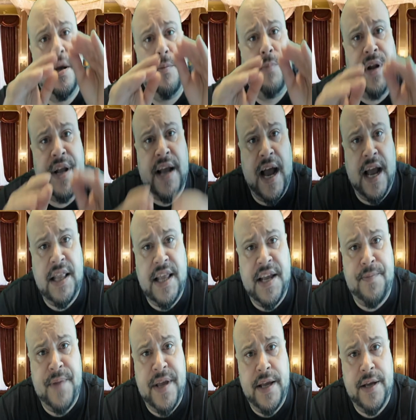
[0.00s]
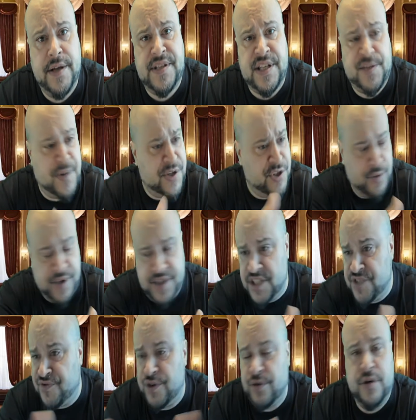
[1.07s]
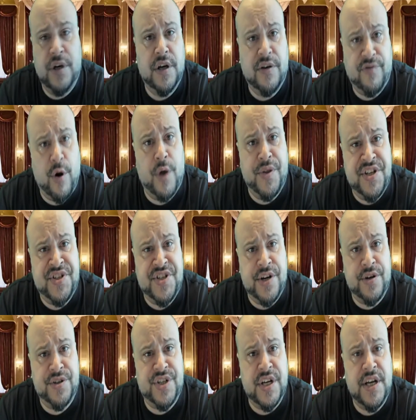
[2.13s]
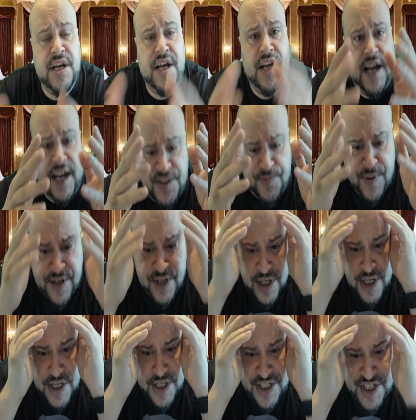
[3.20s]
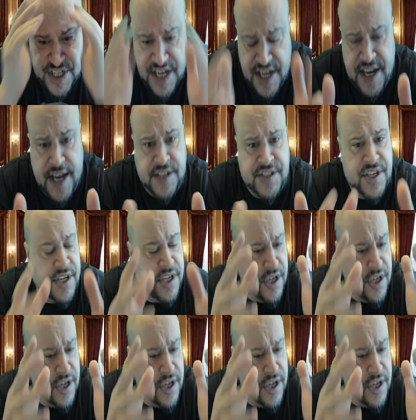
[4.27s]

But a guy like me that's been doing this for all these years has been seeing it,